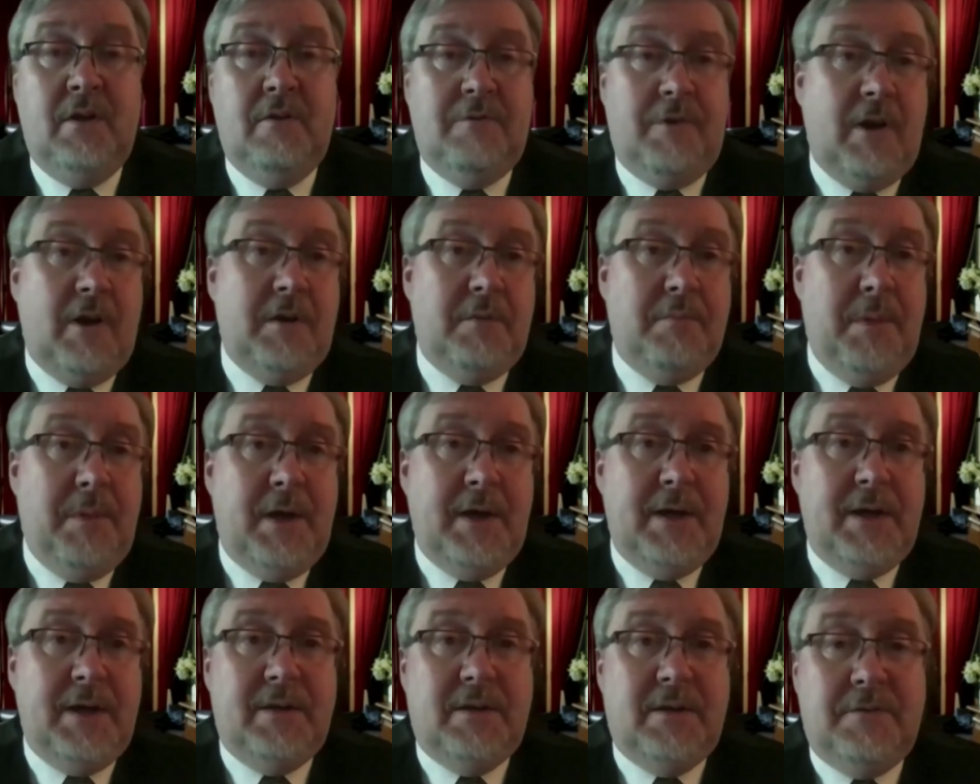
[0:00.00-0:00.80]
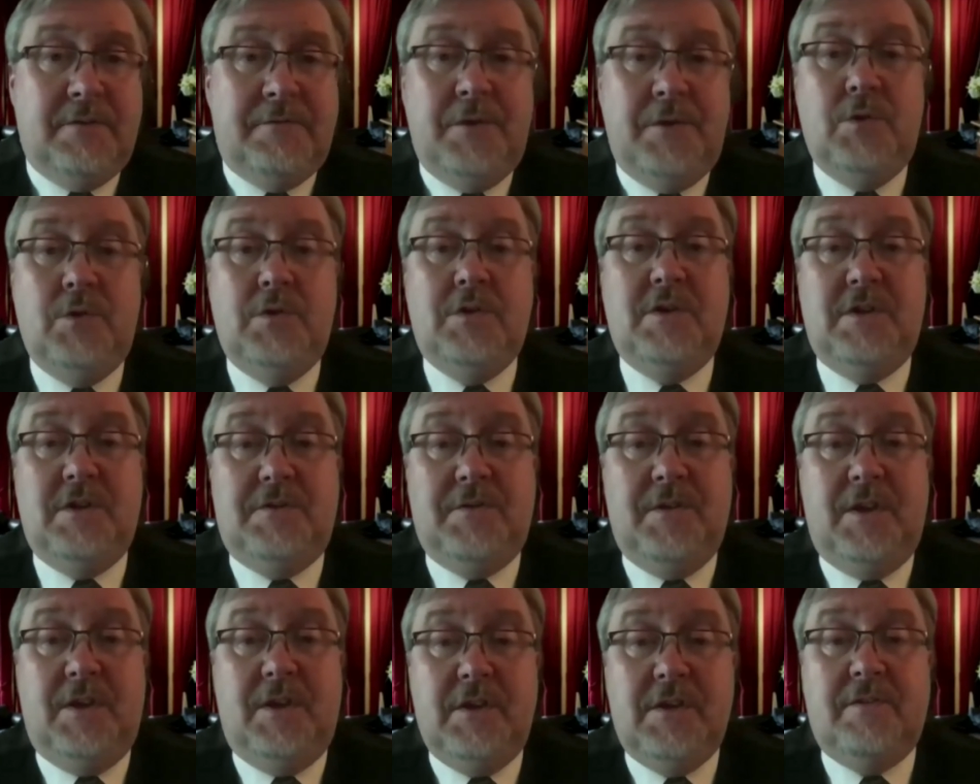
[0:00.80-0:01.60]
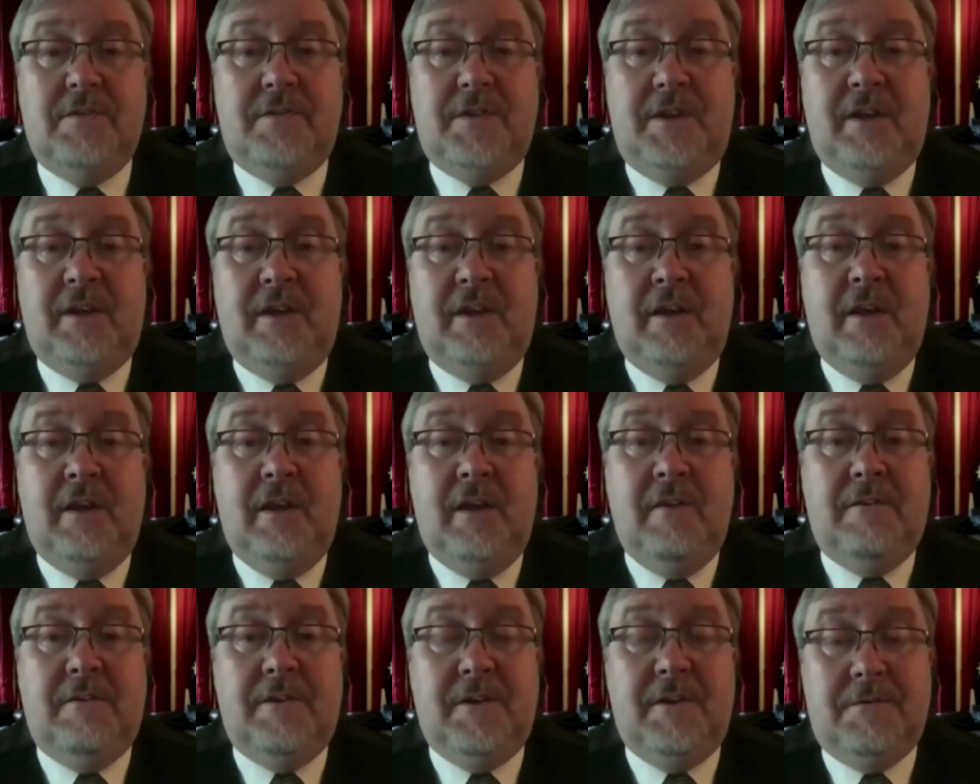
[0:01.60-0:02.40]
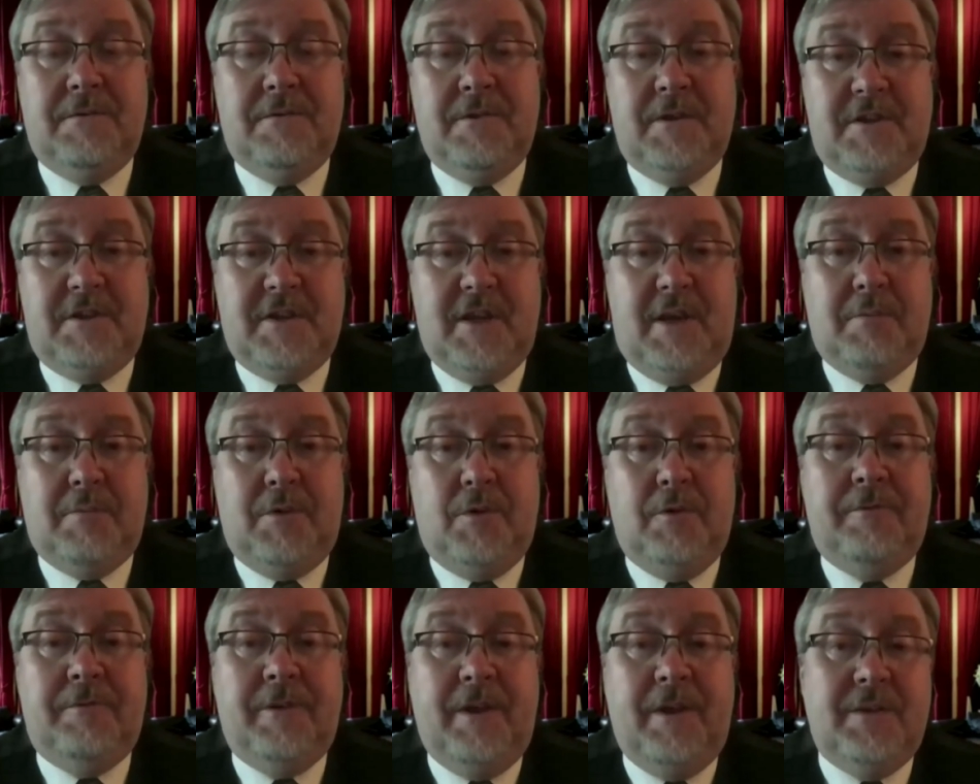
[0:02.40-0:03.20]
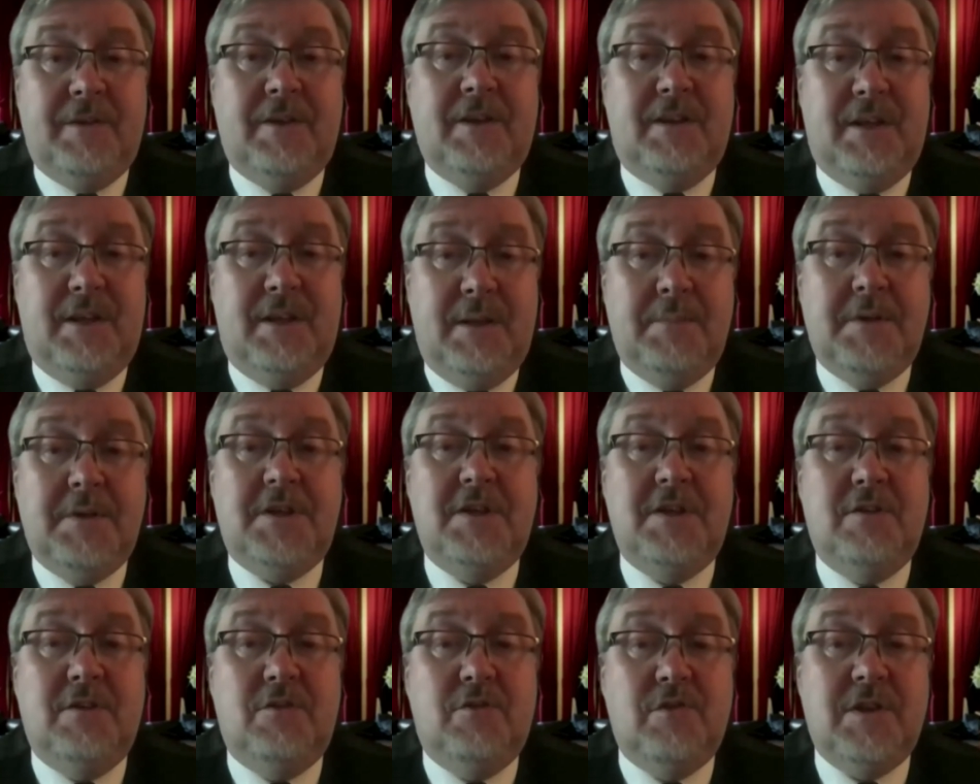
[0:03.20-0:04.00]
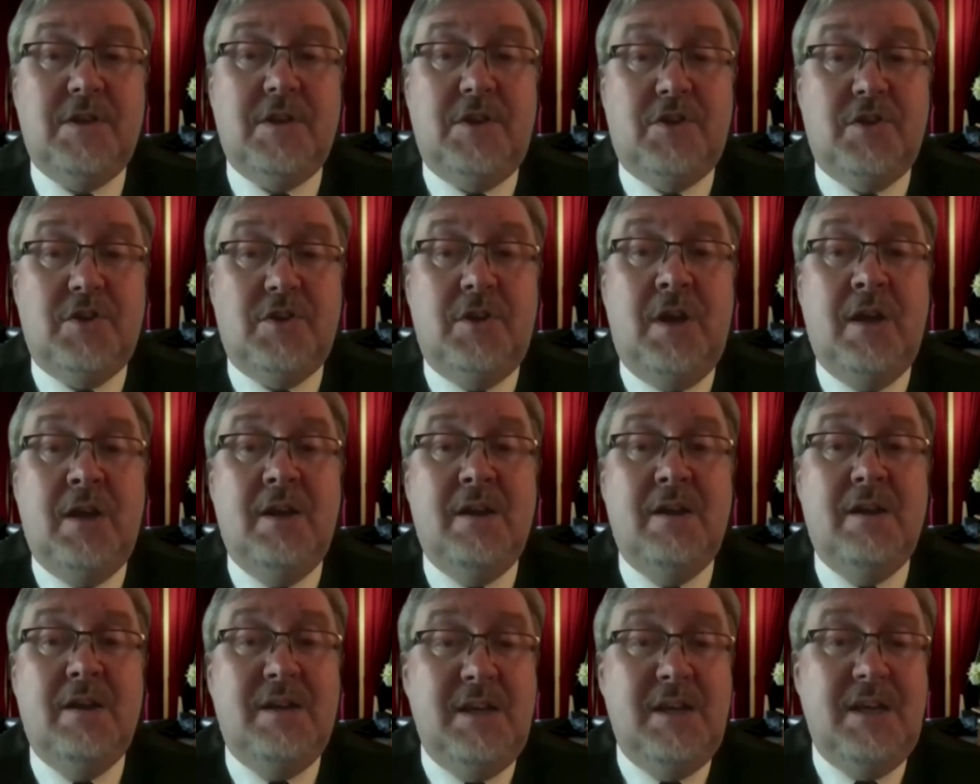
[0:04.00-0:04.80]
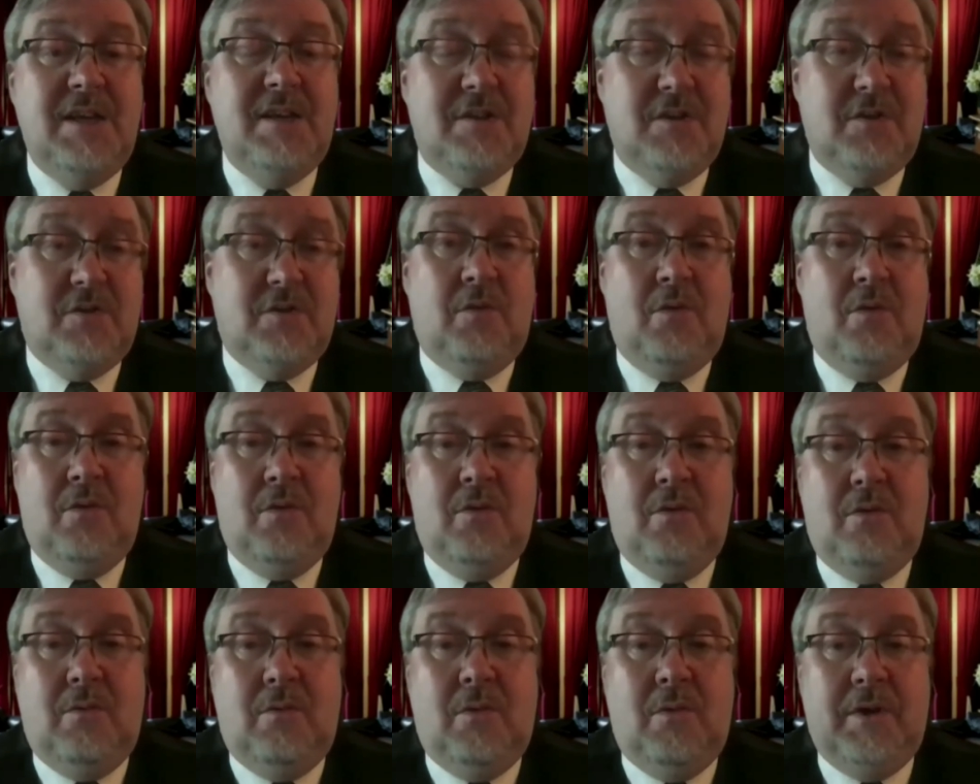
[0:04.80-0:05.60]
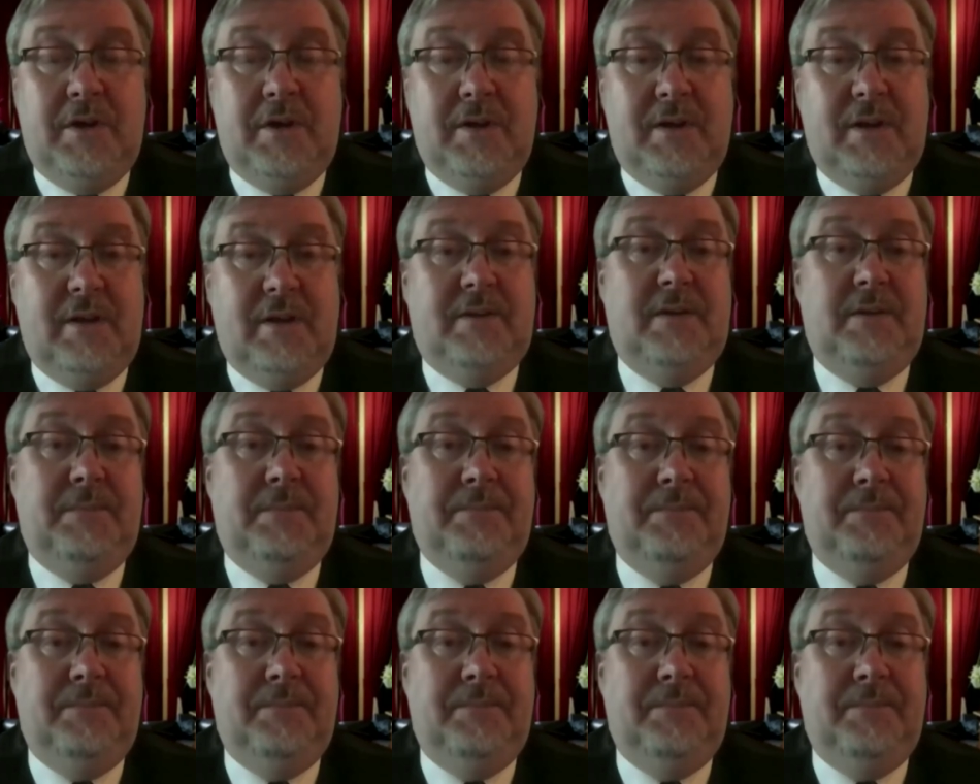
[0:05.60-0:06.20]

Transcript: Frank Meyer, the fusionist philosopher, for example, felt that liberty and tradition needed one another.